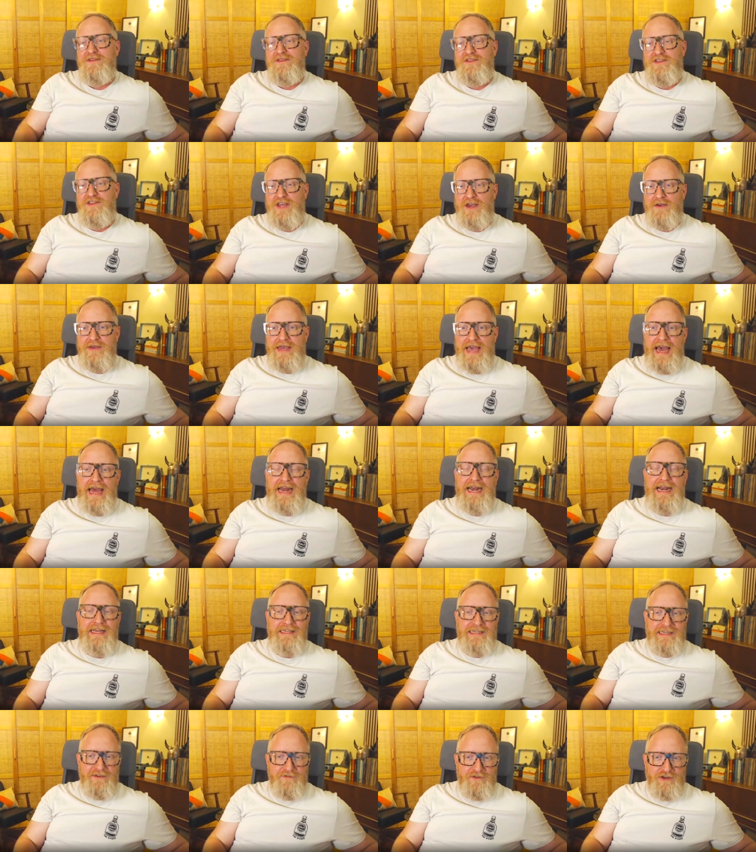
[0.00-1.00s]
So yeah,
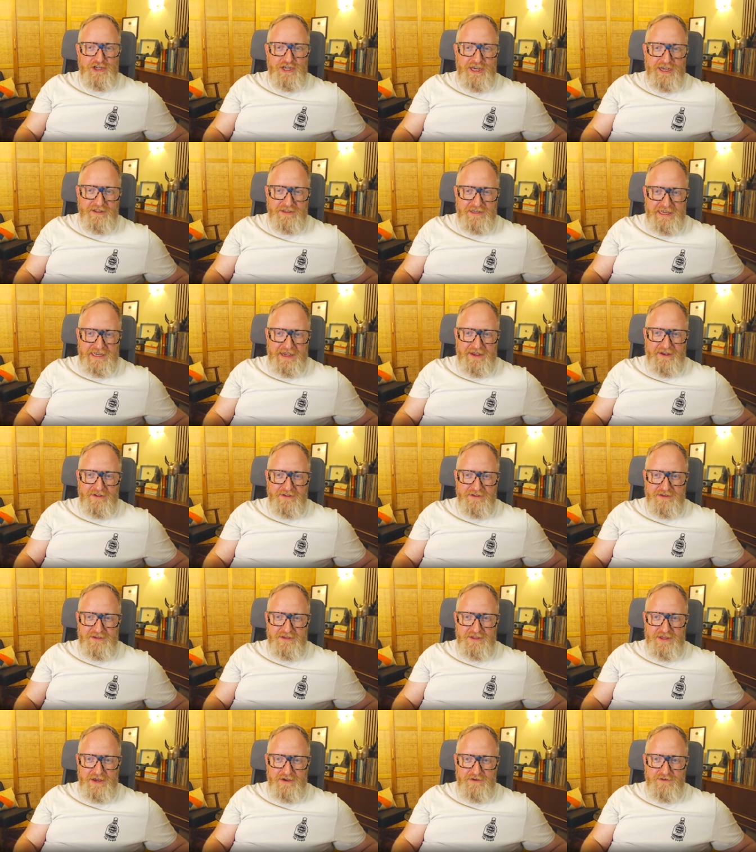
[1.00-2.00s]
let's give a shout out
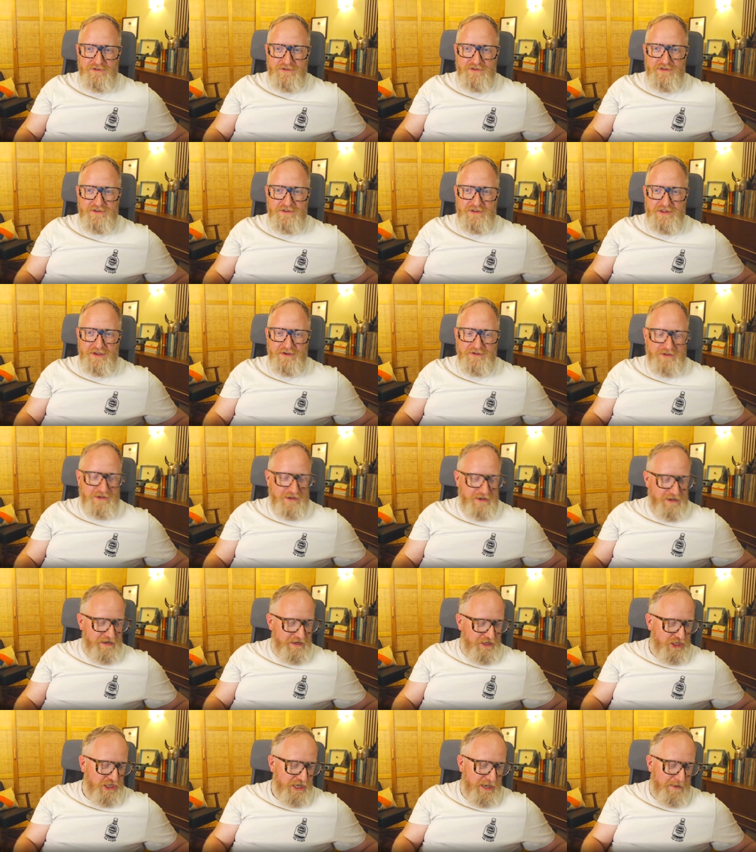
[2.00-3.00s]
to those
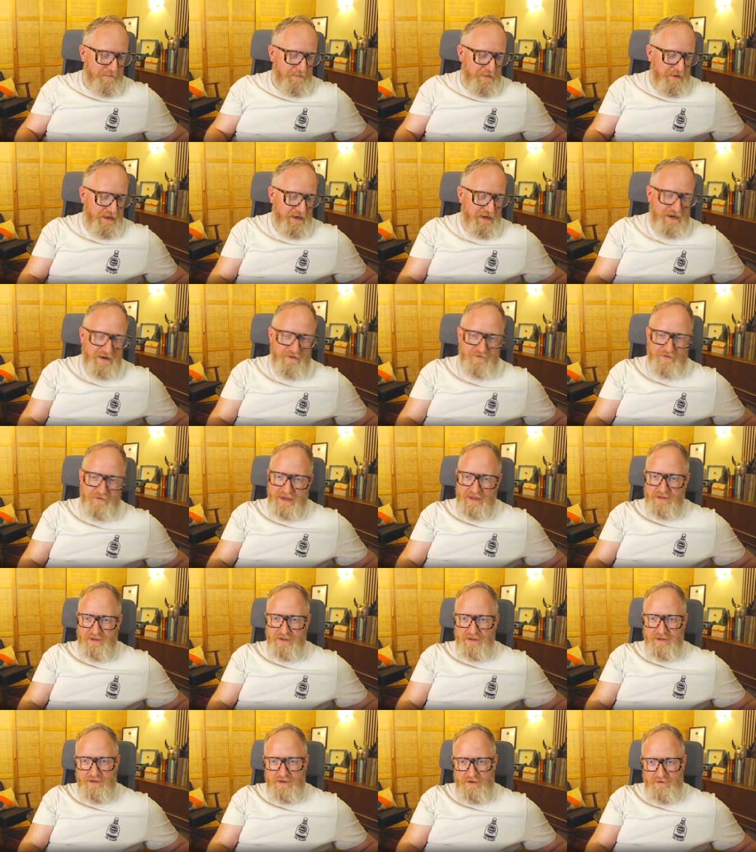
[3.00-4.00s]
kind of champion
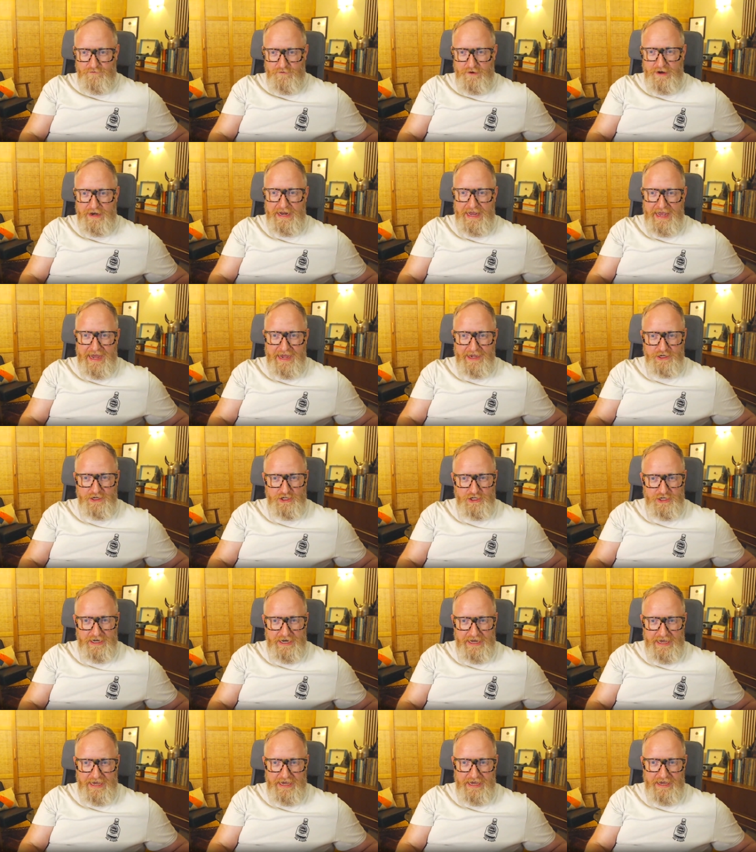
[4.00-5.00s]
innovators who've really
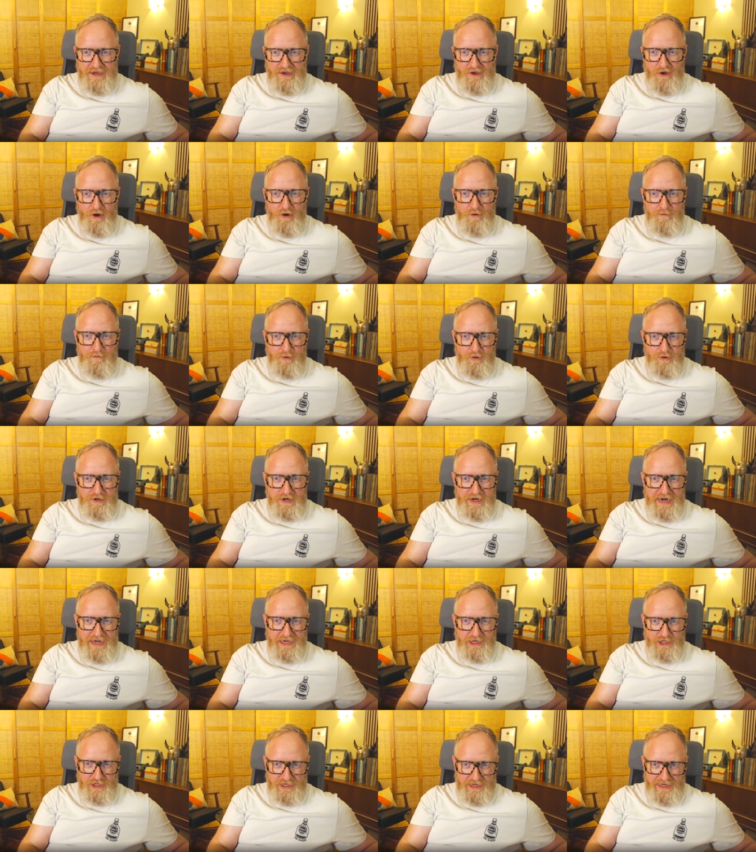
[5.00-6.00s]
actually got on board and
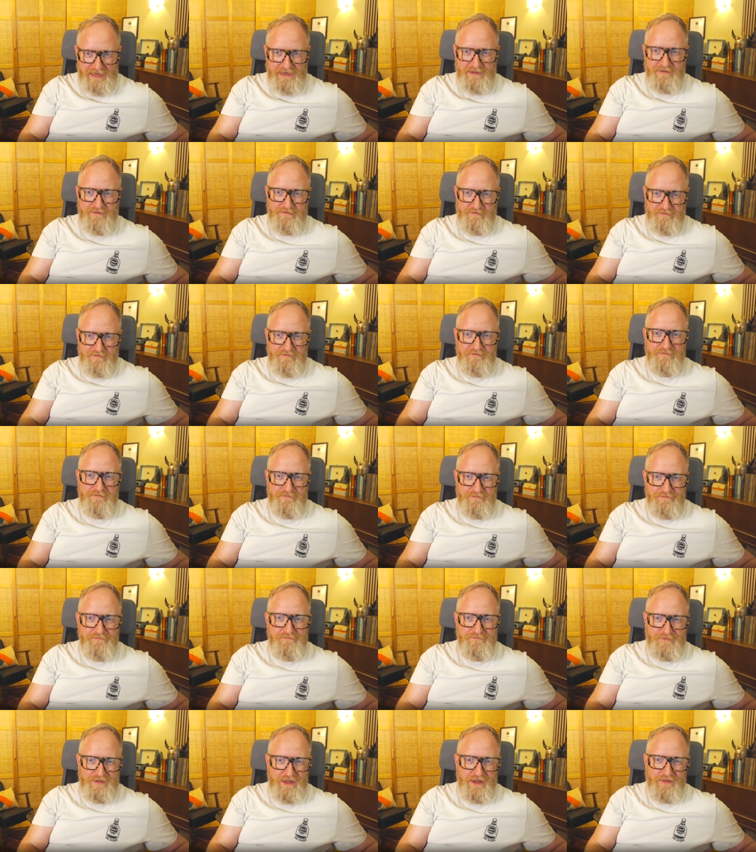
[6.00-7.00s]
actually
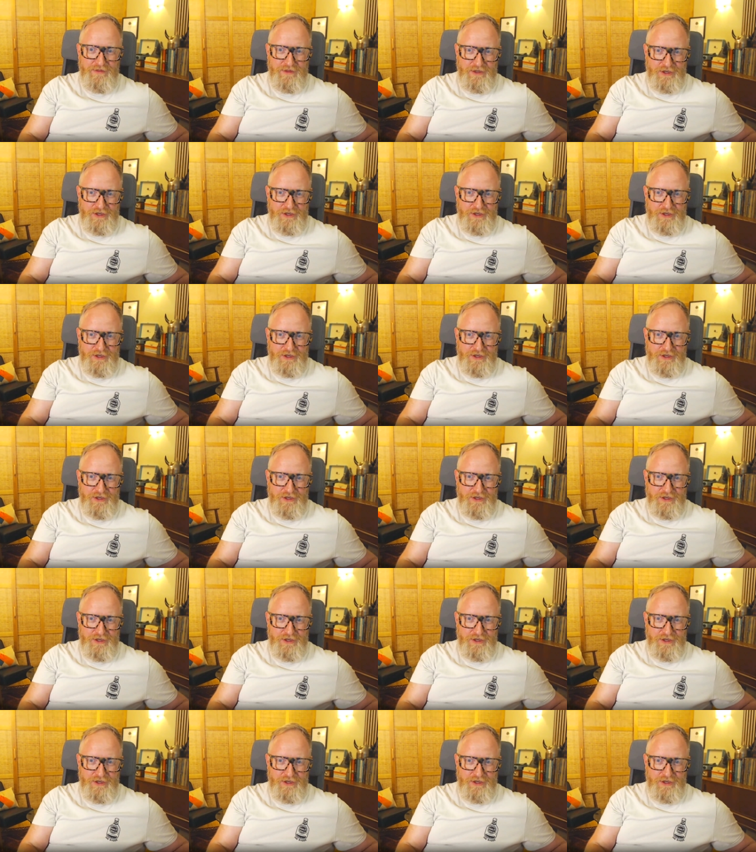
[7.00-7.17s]
done the